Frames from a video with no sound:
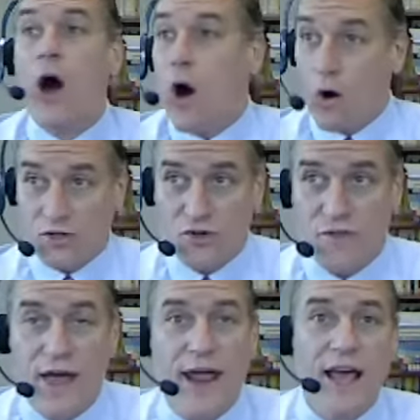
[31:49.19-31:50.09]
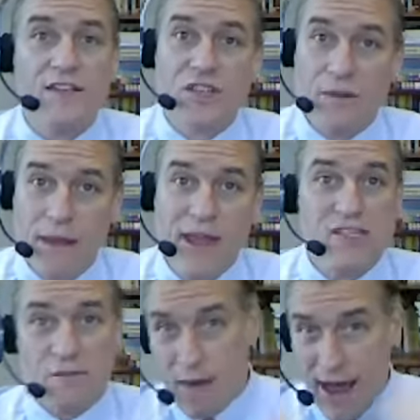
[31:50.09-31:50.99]
Also, that acid-base
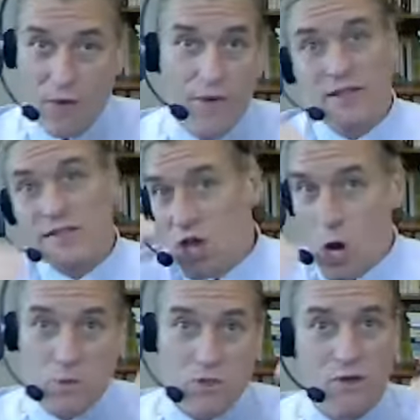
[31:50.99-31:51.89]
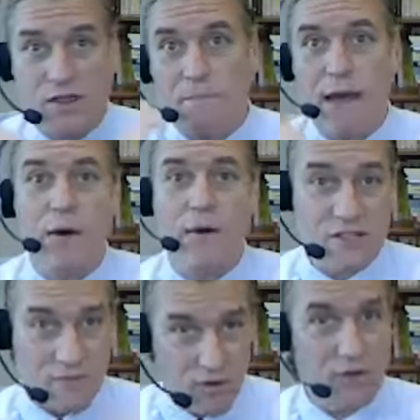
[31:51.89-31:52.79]
balance helps with the balance
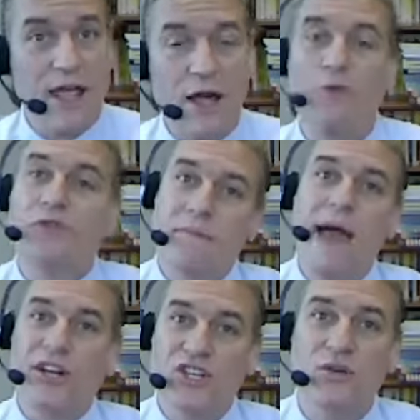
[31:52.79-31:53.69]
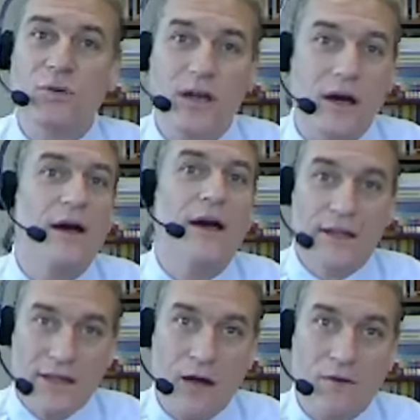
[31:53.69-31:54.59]
of good, healthy bacteria
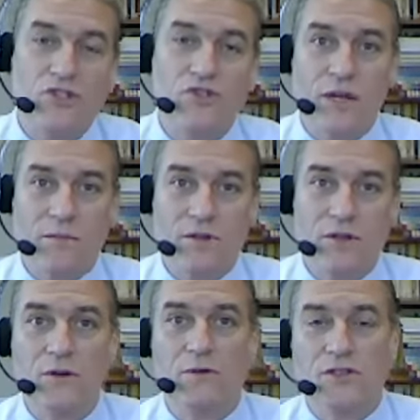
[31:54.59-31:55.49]
downstream too.